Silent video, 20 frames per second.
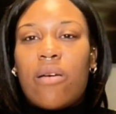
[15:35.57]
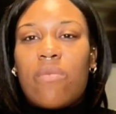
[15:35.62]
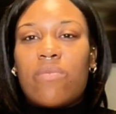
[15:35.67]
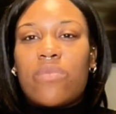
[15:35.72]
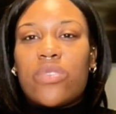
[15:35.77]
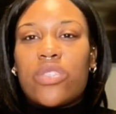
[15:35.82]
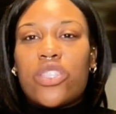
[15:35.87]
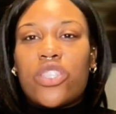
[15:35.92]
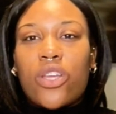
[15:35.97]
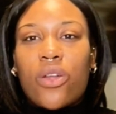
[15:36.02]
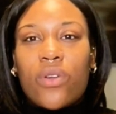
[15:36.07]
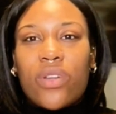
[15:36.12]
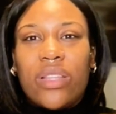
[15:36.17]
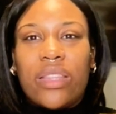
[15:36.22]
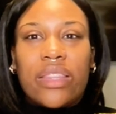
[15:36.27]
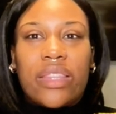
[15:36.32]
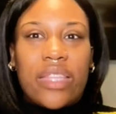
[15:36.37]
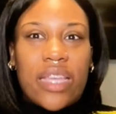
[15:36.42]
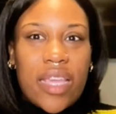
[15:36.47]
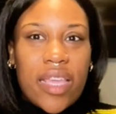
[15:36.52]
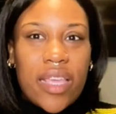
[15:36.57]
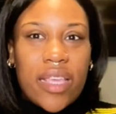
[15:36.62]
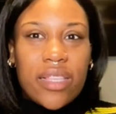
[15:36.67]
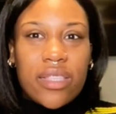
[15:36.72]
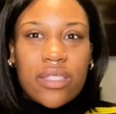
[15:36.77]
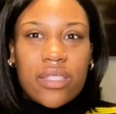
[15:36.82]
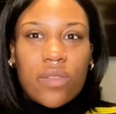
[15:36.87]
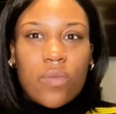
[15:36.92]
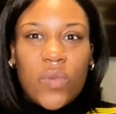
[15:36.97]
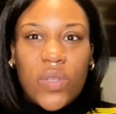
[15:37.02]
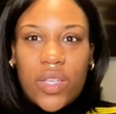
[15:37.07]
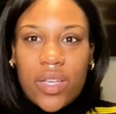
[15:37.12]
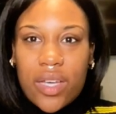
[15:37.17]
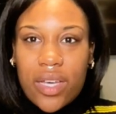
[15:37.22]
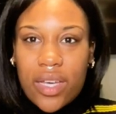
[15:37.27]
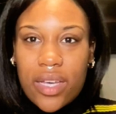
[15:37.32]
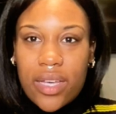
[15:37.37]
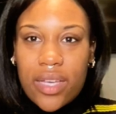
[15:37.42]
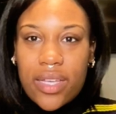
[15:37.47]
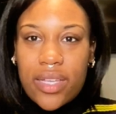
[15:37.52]
certain things
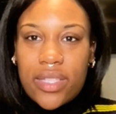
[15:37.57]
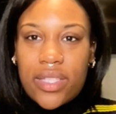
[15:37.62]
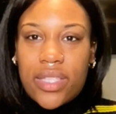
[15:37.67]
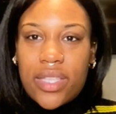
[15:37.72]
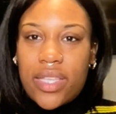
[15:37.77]
because